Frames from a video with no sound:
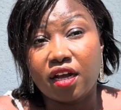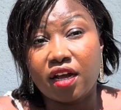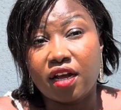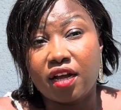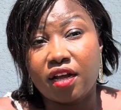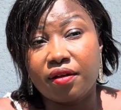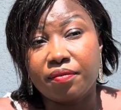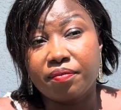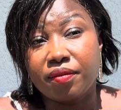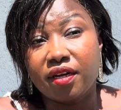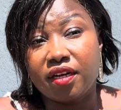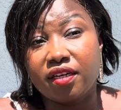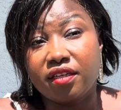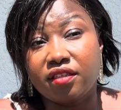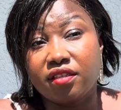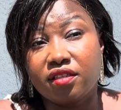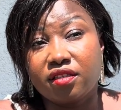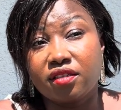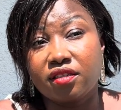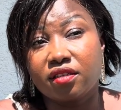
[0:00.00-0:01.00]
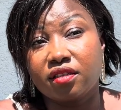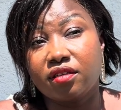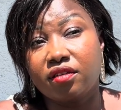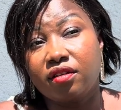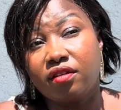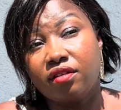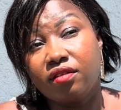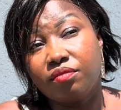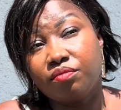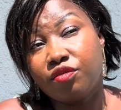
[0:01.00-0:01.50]
I might
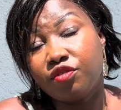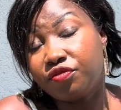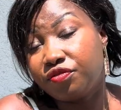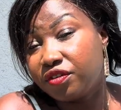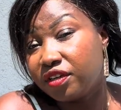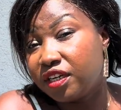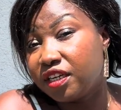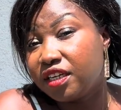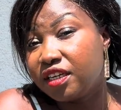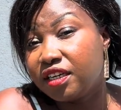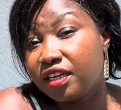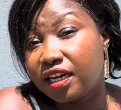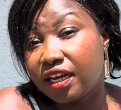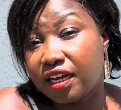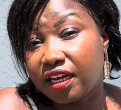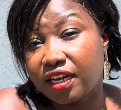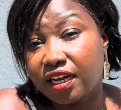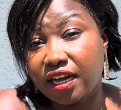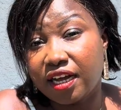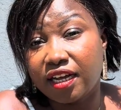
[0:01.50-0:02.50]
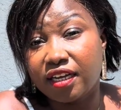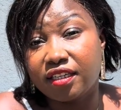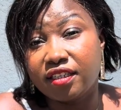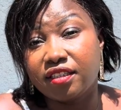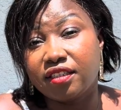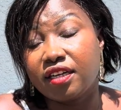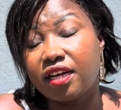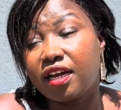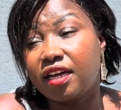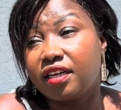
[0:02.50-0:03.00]
be feeling like
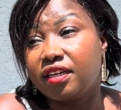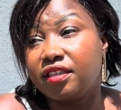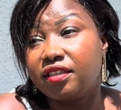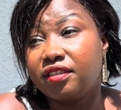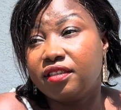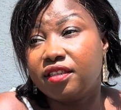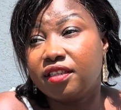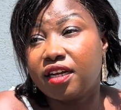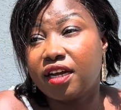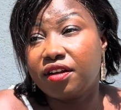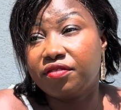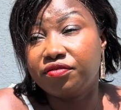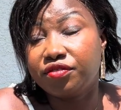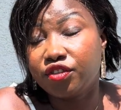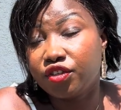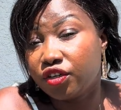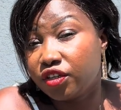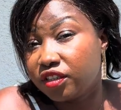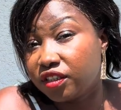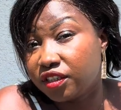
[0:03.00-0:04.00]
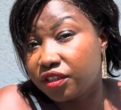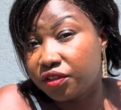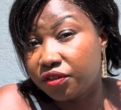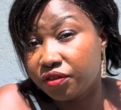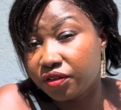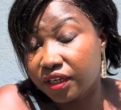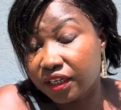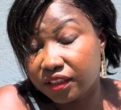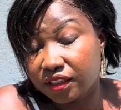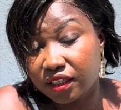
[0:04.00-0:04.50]
I have done the
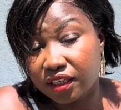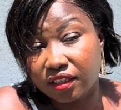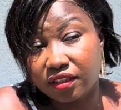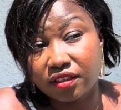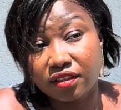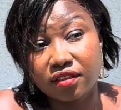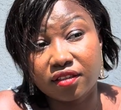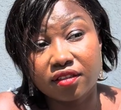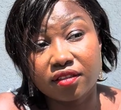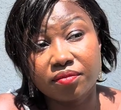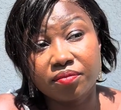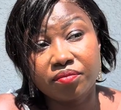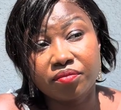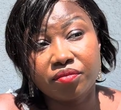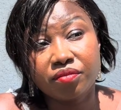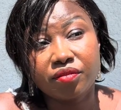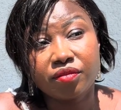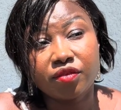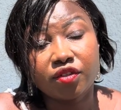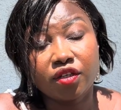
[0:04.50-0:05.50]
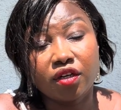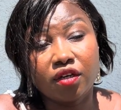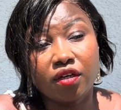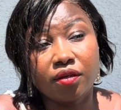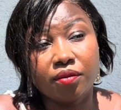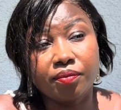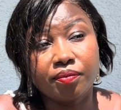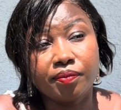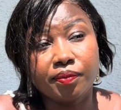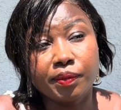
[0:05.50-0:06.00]
greatest
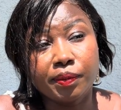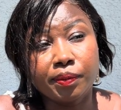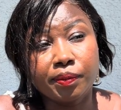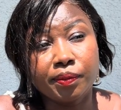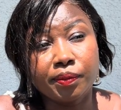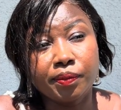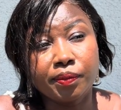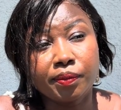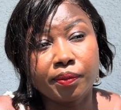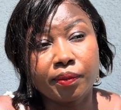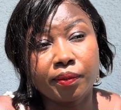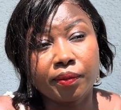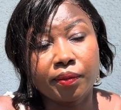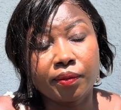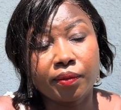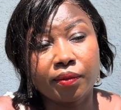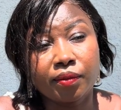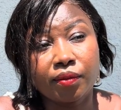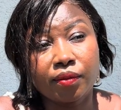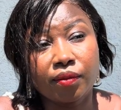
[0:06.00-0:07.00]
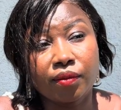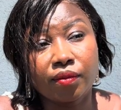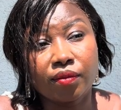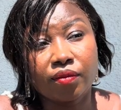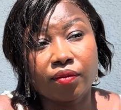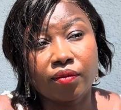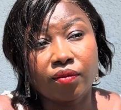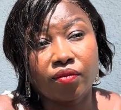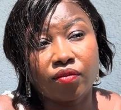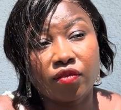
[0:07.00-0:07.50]
um
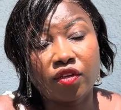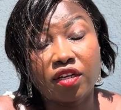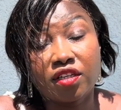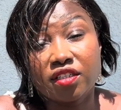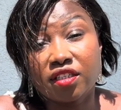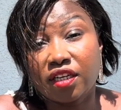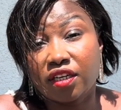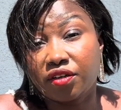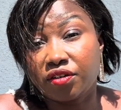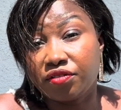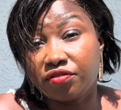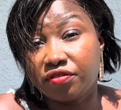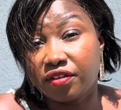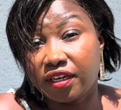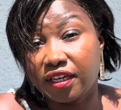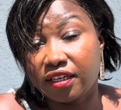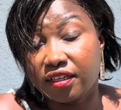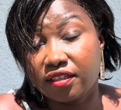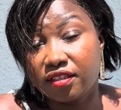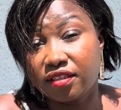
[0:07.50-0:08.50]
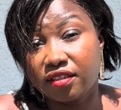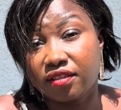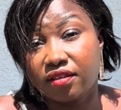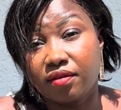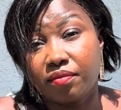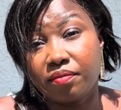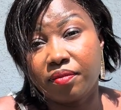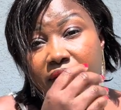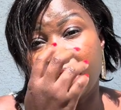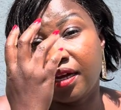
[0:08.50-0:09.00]
sacrifice
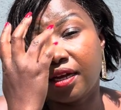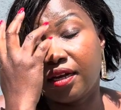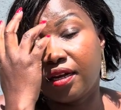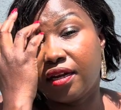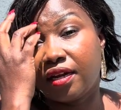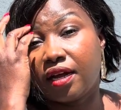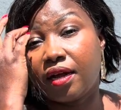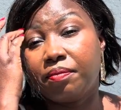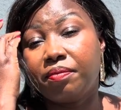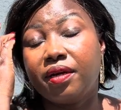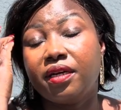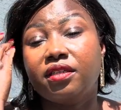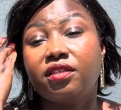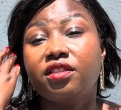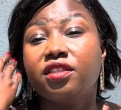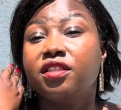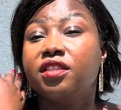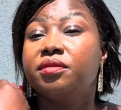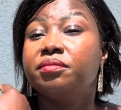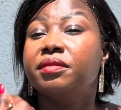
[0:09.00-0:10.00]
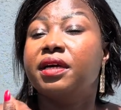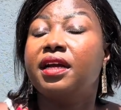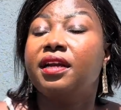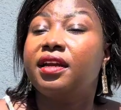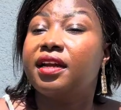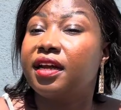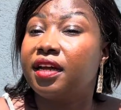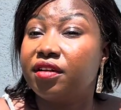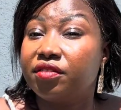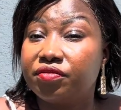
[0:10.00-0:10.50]
by abandoning my
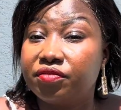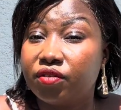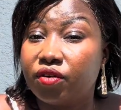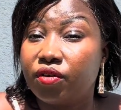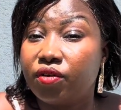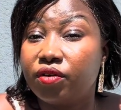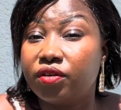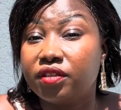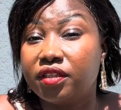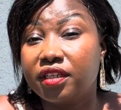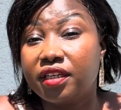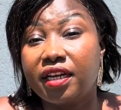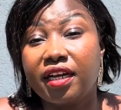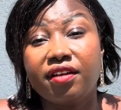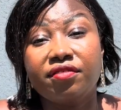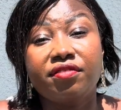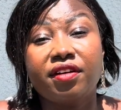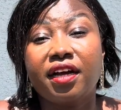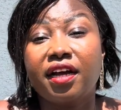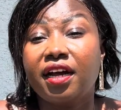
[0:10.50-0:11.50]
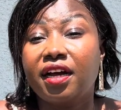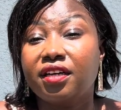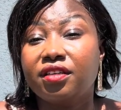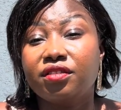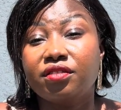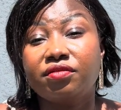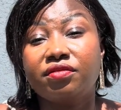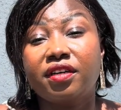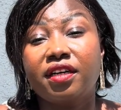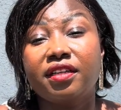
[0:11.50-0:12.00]
life, all the life I had
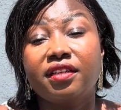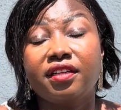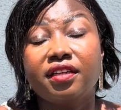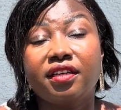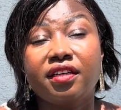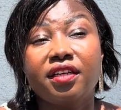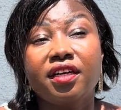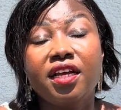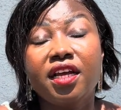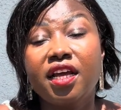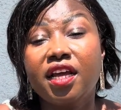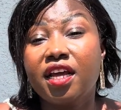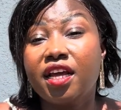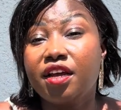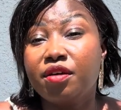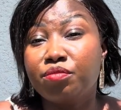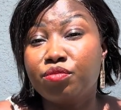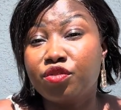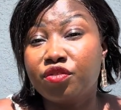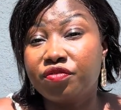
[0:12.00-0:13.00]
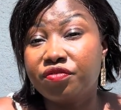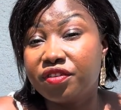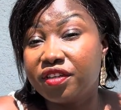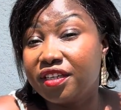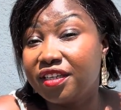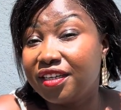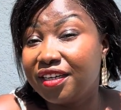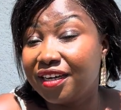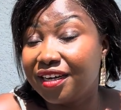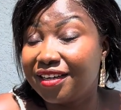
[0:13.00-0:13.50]
over there, and
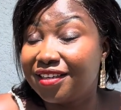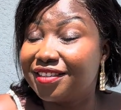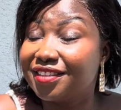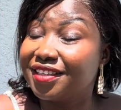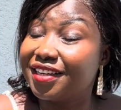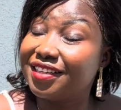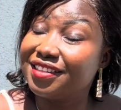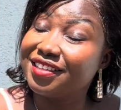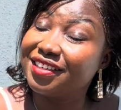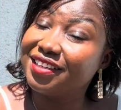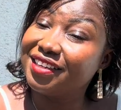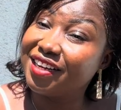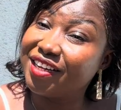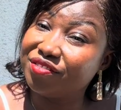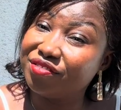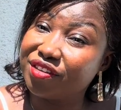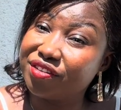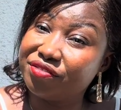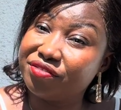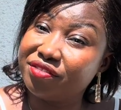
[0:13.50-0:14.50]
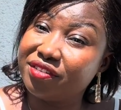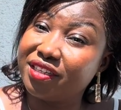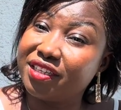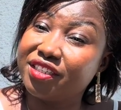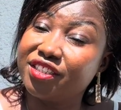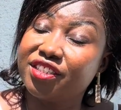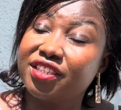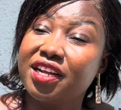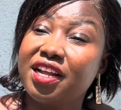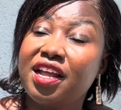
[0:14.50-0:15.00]
moving here and starting life
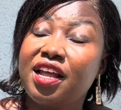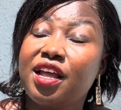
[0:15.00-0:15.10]
afresh.